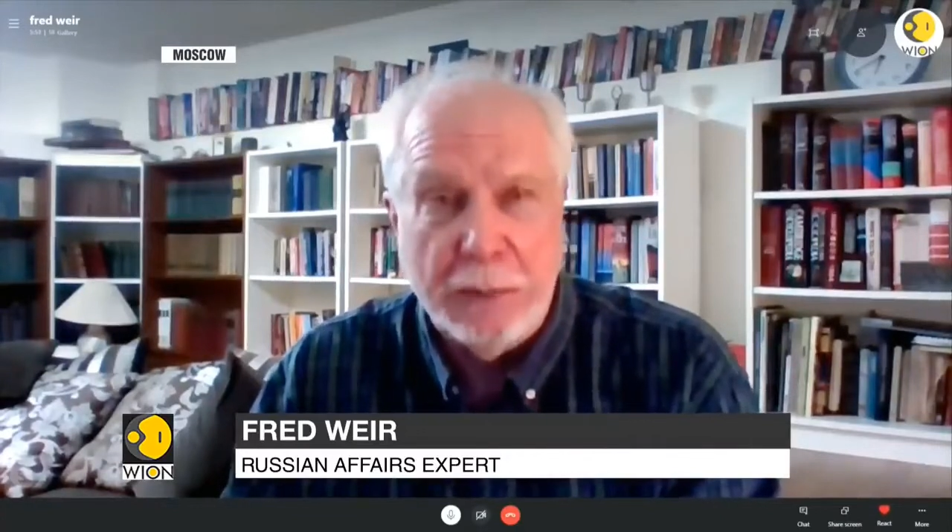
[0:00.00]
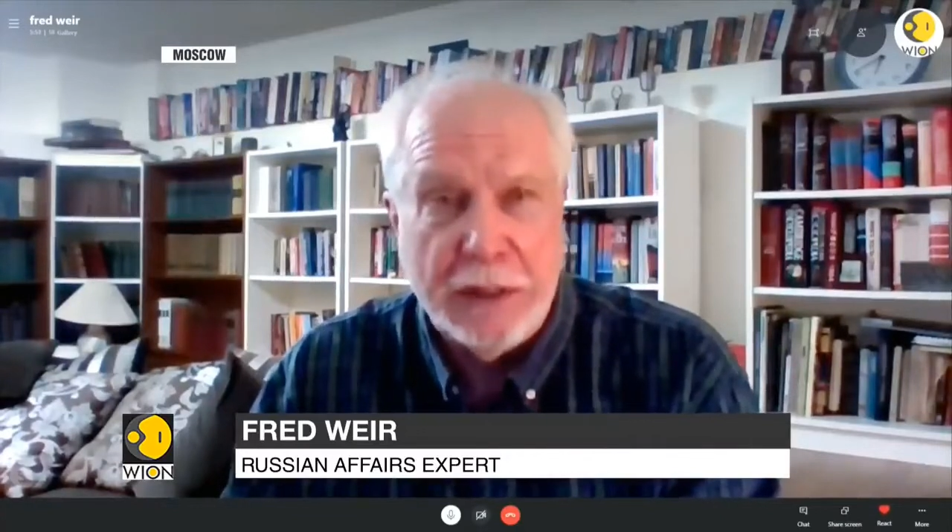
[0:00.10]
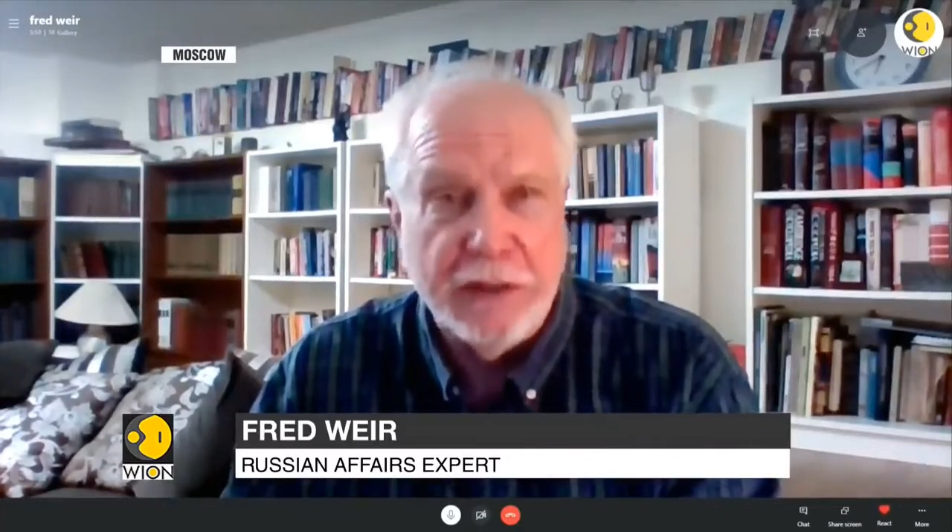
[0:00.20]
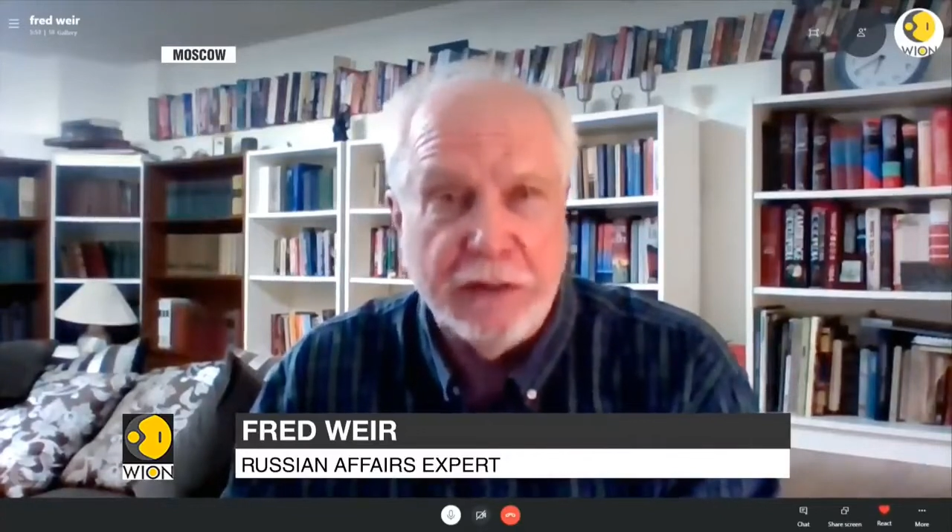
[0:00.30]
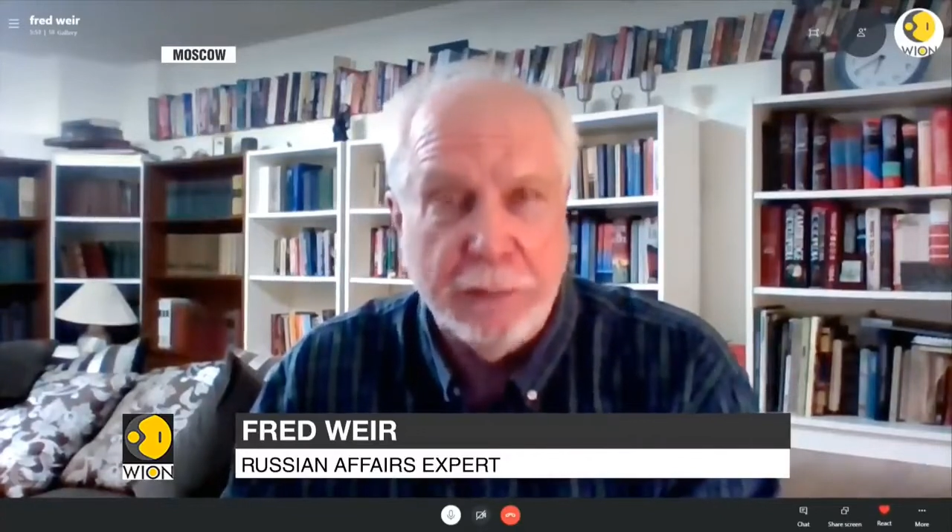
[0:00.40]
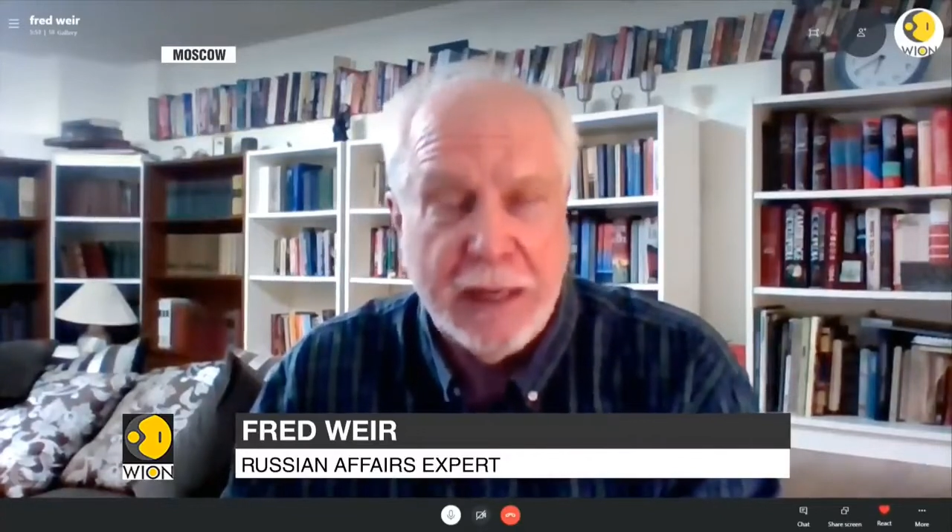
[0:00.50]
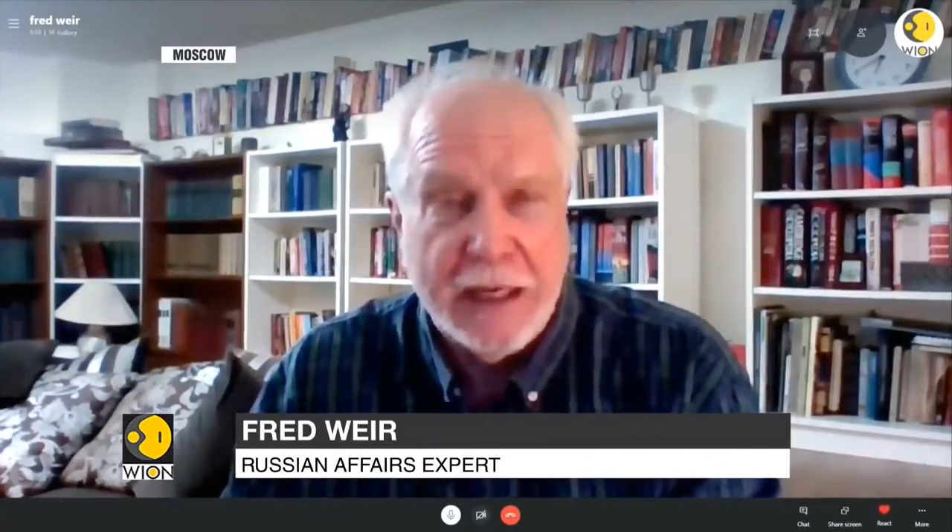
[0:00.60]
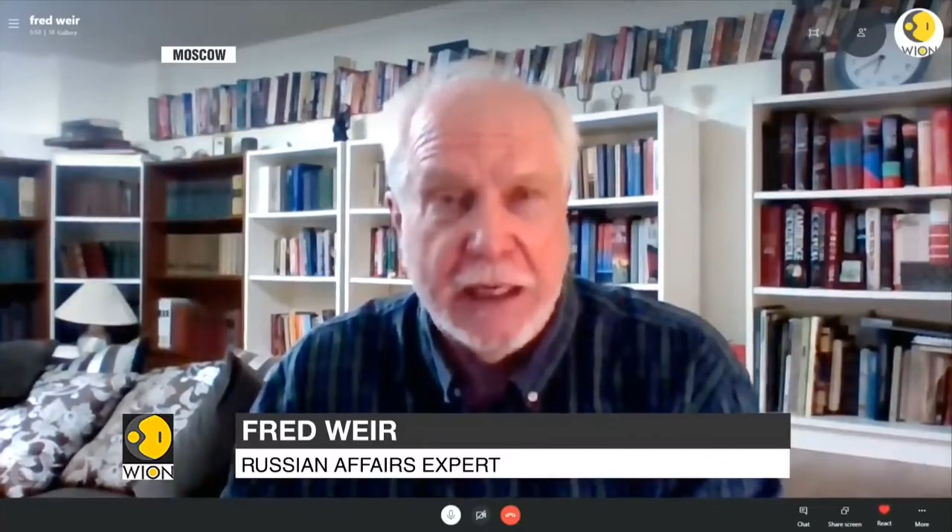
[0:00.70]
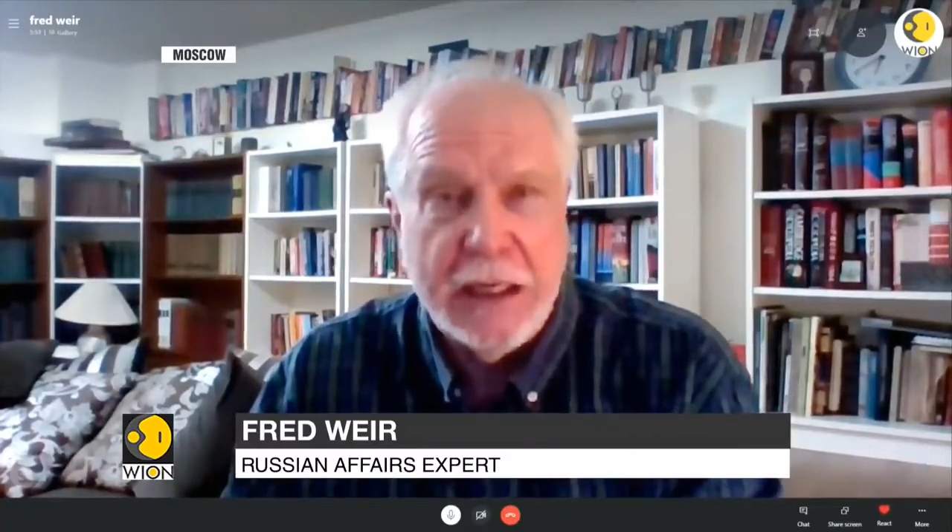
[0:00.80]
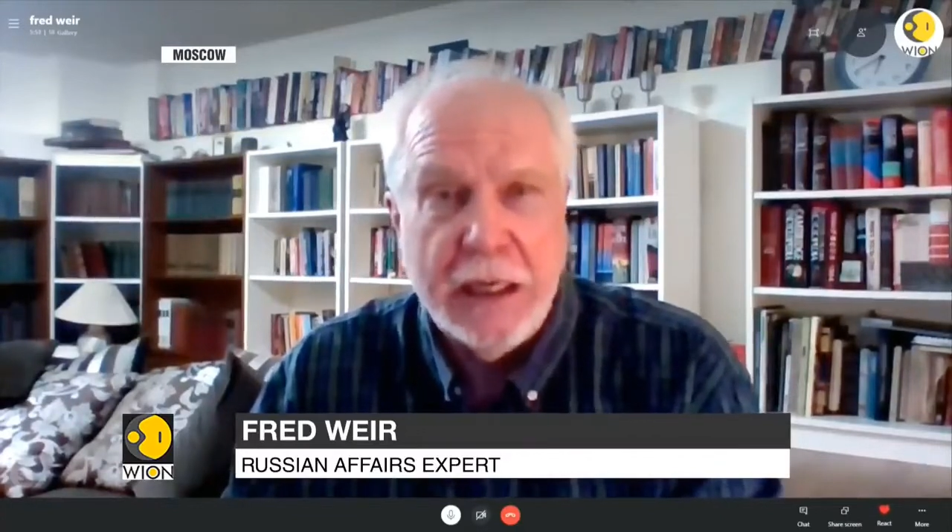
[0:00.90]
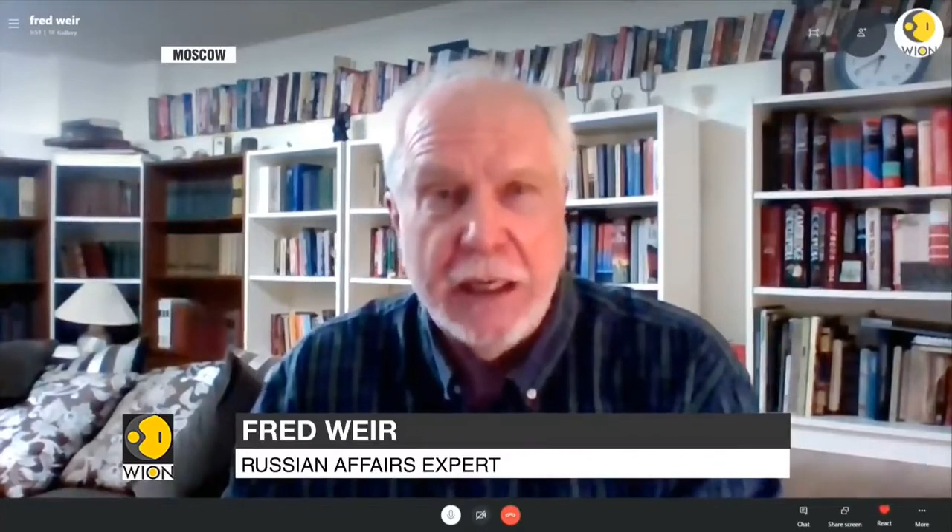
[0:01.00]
participated.